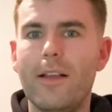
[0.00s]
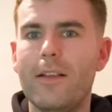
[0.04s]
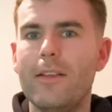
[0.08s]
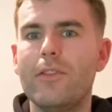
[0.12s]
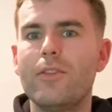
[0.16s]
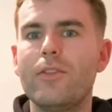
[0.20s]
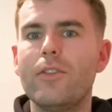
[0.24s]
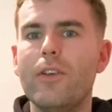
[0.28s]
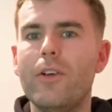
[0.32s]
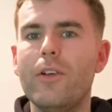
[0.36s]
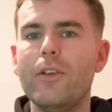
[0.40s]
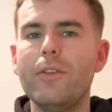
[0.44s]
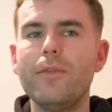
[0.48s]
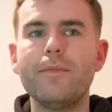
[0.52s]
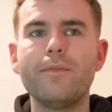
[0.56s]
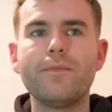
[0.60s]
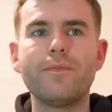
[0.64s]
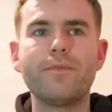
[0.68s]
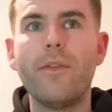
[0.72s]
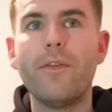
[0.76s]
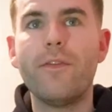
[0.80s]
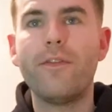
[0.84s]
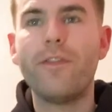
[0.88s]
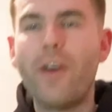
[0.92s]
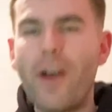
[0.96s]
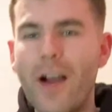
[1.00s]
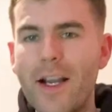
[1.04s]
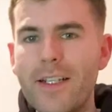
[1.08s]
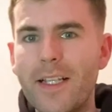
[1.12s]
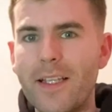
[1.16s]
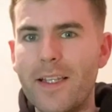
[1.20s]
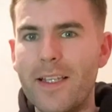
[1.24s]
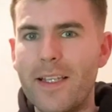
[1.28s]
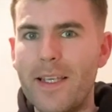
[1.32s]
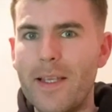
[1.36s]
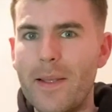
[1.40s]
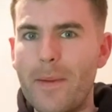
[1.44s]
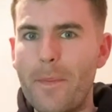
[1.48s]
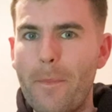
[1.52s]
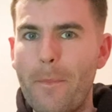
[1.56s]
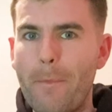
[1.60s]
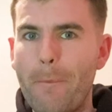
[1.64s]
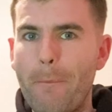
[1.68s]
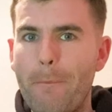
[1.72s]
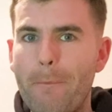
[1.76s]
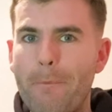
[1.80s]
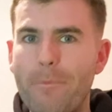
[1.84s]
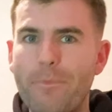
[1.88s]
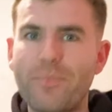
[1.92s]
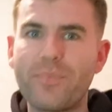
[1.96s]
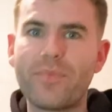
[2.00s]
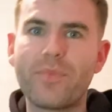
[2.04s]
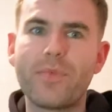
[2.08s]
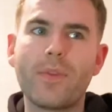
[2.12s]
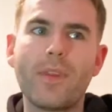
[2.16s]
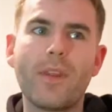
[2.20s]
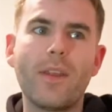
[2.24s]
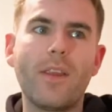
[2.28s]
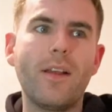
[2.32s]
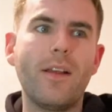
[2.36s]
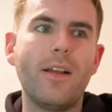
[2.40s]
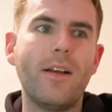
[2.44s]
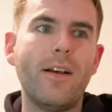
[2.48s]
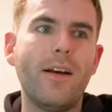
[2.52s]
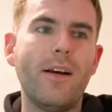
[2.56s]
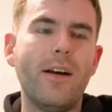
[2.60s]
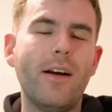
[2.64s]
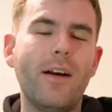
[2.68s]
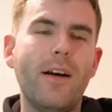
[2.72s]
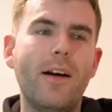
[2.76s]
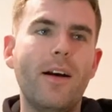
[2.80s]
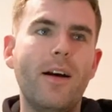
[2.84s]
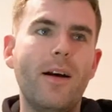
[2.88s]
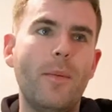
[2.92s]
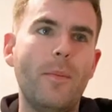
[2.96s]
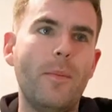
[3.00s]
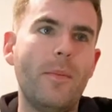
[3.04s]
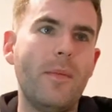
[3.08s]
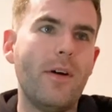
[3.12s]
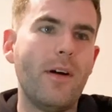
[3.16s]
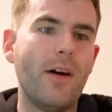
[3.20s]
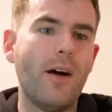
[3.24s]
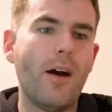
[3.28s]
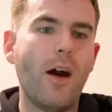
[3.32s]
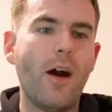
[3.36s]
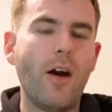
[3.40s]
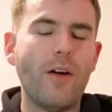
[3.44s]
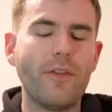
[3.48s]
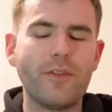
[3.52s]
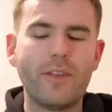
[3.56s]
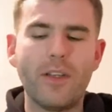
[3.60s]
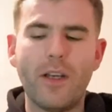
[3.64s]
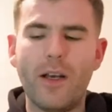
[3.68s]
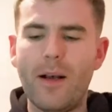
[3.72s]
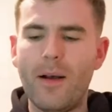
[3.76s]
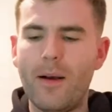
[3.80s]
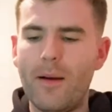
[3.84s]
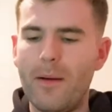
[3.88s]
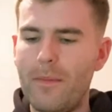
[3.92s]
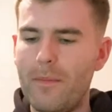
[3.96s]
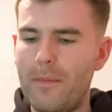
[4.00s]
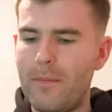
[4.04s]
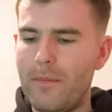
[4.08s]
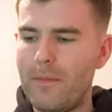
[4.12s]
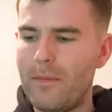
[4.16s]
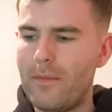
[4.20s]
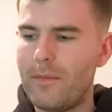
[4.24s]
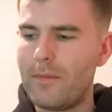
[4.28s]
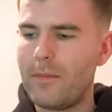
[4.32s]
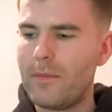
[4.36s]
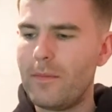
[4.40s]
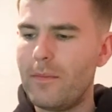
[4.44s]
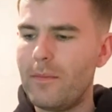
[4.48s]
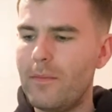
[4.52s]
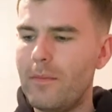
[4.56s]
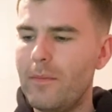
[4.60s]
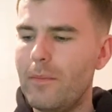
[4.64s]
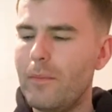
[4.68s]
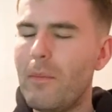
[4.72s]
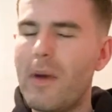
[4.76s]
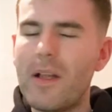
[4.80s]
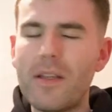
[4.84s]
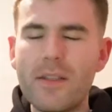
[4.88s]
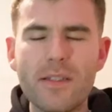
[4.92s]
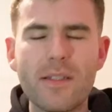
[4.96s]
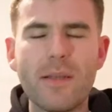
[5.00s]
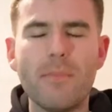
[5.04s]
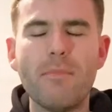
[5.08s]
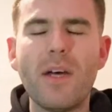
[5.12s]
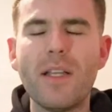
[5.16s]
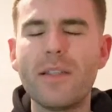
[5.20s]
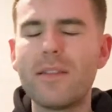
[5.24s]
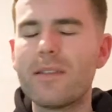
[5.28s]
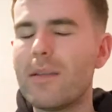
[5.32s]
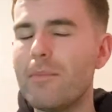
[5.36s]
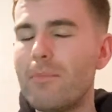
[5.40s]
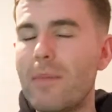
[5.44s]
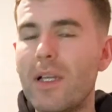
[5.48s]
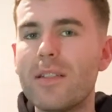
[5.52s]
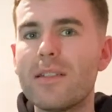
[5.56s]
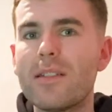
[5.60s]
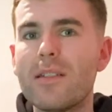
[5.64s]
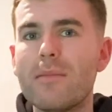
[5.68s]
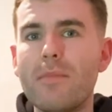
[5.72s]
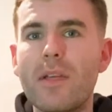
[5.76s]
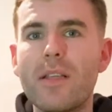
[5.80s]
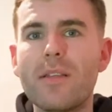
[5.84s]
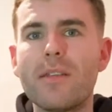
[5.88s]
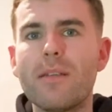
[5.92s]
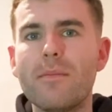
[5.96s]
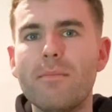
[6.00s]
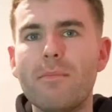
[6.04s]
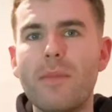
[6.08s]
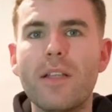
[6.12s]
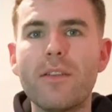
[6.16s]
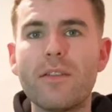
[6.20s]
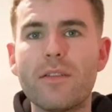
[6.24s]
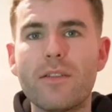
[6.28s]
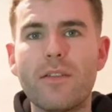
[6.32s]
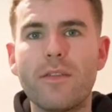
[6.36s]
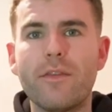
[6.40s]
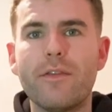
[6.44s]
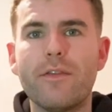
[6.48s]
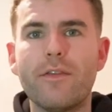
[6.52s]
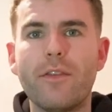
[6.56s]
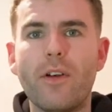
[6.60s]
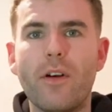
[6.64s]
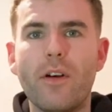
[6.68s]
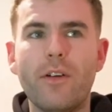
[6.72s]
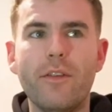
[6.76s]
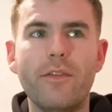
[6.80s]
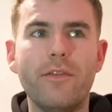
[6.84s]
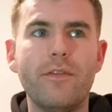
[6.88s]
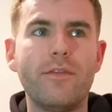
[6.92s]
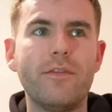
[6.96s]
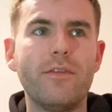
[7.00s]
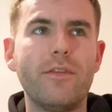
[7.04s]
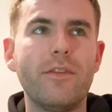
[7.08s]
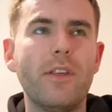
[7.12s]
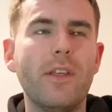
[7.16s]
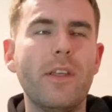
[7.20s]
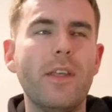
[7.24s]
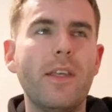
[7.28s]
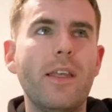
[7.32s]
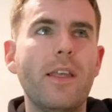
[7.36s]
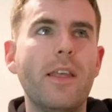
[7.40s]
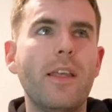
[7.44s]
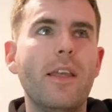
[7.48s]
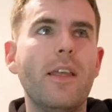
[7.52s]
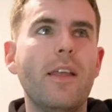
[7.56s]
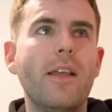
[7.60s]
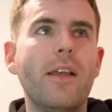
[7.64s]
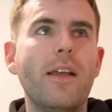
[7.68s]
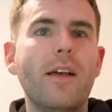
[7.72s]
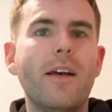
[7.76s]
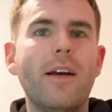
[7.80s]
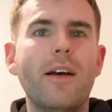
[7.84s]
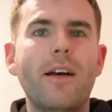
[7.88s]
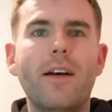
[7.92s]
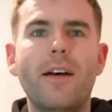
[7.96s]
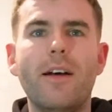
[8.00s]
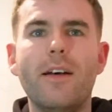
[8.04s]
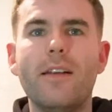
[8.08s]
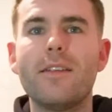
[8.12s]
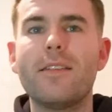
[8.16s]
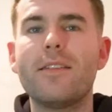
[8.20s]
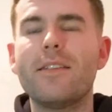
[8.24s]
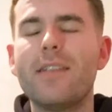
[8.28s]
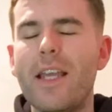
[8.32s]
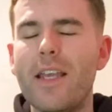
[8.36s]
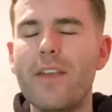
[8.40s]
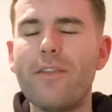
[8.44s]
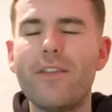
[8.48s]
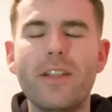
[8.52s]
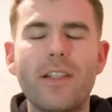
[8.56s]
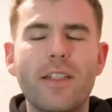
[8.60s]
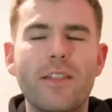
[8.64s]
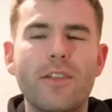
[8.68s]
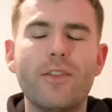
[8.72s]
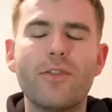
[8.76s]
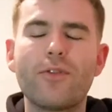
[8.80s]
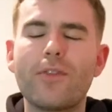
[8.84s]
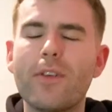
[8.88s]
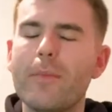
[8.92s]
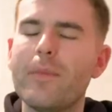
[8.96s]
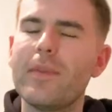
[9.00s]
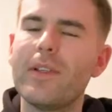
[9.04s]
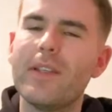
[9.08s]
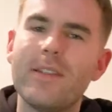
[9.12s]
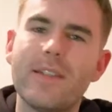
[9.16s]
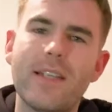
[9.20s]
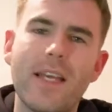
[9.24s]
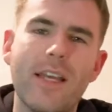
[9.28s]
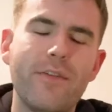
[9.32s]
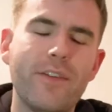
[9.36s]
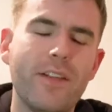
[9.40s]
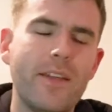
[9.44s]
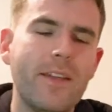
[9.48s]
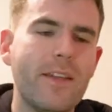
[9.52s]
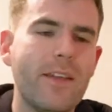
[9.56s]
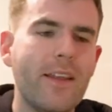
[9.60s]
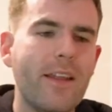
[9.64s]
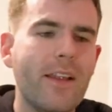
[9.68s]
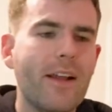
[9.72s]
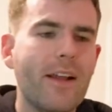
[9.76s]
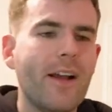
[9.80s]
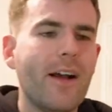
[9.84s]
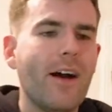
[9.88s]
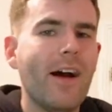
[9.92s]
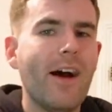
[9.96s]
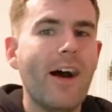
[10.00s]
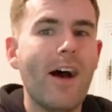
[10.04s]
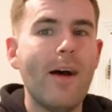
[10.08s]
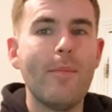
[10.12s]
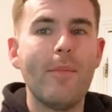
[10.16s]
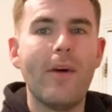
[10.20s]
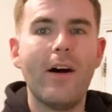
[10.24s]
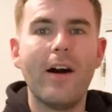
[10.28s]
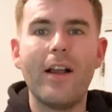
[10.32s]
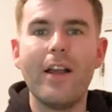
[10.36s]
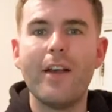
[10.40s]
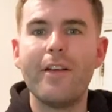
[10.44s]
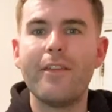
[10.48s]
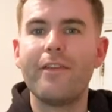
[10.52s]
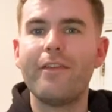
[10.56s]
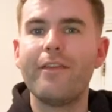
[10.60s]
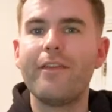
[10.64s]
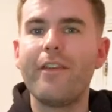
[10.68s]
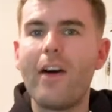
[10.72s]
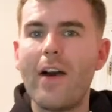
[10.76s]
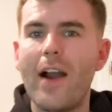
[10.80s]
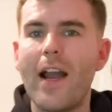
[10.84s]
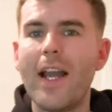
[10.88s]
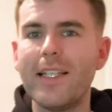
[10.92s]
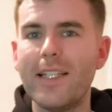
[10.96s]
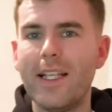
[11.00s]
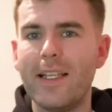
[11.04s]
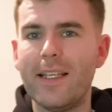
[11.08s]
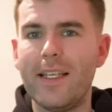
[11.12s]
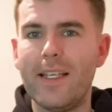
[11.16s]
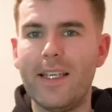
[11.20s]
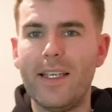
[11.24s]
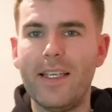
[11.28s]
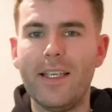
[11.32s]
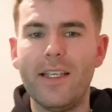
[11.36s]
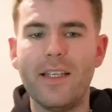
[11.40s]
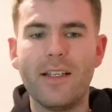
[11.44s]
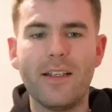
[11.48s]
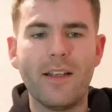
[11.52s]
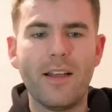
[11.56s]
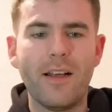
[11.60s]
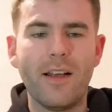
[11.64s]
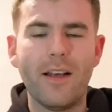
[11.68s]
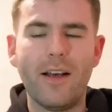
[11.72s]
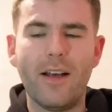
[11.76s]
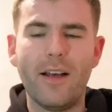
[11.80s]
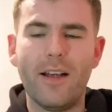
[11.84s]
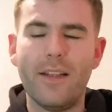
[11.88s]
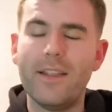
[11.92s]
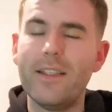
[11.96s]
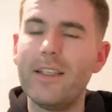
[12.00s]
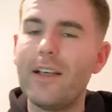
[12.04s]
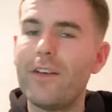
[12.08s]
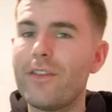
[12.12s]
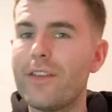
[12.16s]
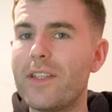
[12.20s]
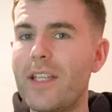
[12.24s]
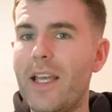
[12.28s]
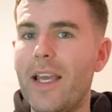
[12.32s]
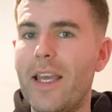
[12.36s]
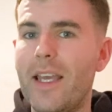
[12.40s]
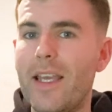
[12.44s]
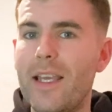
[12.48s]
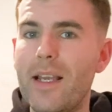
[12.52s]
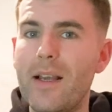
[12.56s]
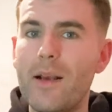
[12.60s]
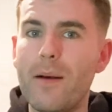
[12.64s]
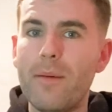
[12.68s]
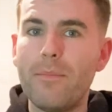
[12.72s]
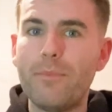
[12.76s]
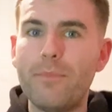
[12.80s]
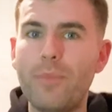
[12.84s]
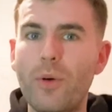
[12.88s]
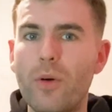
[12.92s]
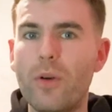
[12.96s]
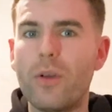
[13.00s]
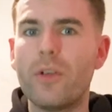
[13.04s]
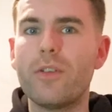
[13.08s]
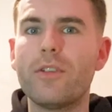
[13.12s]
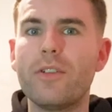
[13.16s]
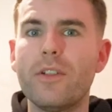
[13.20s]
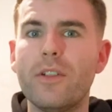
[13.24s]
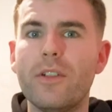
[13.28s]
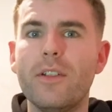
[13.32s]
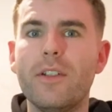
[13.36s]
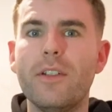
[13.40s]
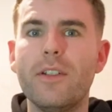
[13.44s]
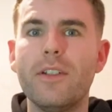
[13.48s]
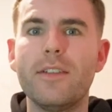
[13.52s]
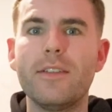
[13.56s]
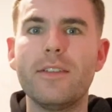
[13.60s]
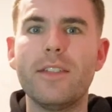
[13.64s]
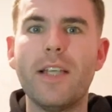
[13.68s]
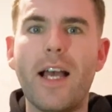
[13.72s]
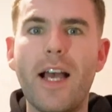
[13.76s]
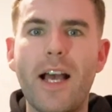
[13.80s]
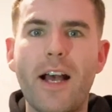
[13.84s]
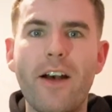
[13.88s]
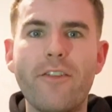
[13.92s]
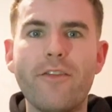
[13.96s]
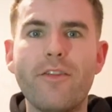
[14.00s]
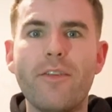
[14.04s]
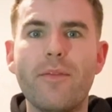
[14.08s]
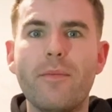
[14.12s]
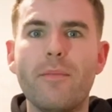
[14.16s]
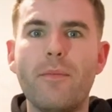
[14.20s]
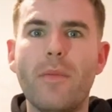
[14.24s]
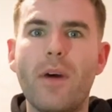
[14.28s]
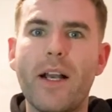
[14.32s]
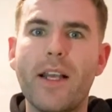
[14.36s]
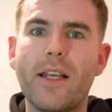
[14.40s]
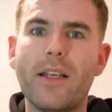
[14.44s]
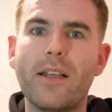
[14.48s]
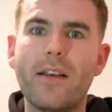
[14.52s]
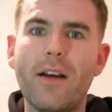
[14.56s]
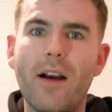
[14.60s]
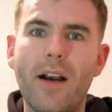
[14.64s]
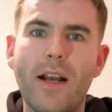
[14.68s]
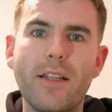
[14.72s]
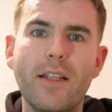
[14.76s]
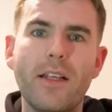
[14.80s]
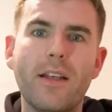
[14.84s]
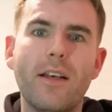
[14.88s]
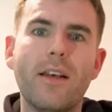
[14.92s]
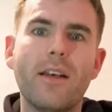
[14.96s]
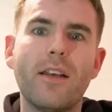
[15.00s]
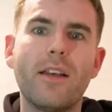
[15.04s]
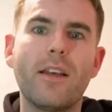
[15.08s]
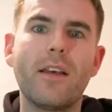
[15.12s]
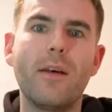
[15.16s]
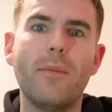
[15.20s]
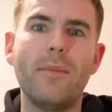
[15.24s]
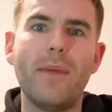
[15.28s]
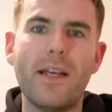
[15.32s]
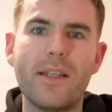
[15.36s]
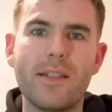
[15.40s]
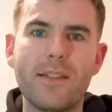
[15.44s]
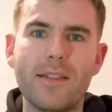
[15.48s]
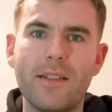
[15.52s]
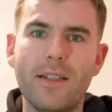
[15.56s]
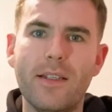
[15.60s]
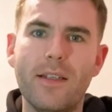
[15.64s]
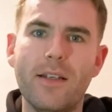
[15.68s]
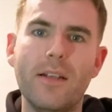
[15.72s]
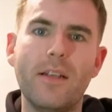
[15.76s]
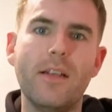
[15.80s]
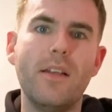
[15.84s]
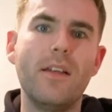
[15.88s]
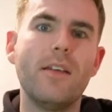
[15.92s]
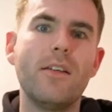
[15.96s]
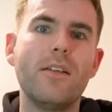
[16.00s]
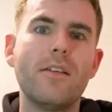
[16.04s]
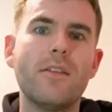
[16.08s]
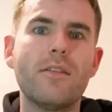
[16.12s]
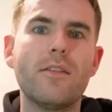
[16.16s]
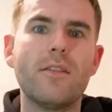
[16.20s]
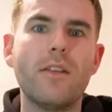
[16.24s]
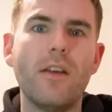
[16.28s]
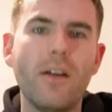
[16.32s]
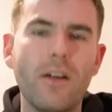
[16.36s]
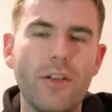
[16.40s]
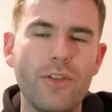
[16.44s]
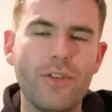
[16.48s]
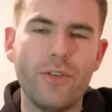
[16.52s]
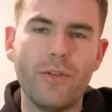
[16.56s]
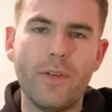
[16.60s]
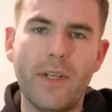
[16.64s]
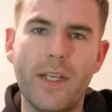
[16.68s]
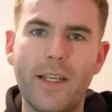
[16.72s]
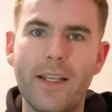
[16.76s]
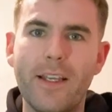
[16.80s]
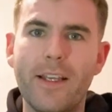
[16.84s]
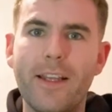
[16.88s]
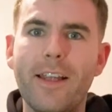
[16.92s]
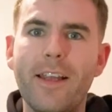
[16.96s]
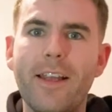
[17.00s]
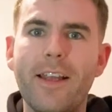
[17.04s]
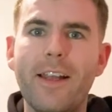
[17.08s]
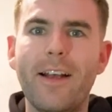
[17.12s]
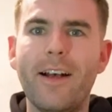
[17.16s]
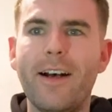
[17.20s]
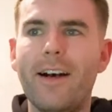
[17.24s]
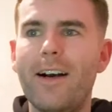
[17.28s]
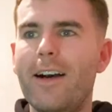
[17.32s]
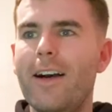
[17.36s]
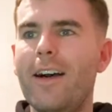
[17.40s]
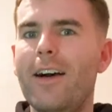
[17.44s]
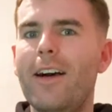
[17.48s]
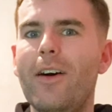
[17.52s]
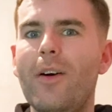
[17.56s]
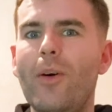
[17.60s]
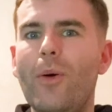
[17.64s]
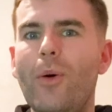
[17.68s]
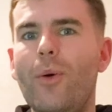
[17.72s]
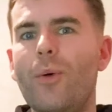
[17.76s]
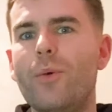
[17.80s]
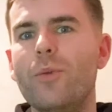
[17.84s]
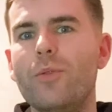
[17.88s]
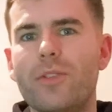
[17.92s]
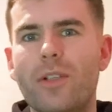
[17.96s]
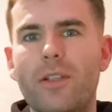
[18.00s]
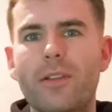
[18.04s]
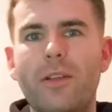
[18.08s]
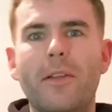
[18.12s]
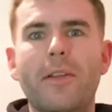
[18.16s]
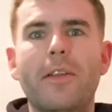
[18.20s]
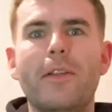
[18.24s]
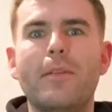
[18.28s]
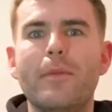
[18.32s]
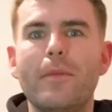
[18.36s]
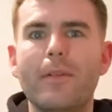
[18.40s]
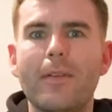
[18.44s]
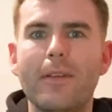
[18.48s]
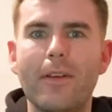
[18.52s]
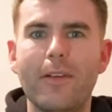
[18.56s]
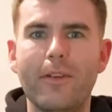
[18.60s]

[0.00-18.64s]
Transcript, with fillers: So finally, um, after months and months and months and months and months of, of uh, saving and scrimping and saving, um, I have finally, uh, the other day, booked to have my gynecomastia surgery, uh, or also known as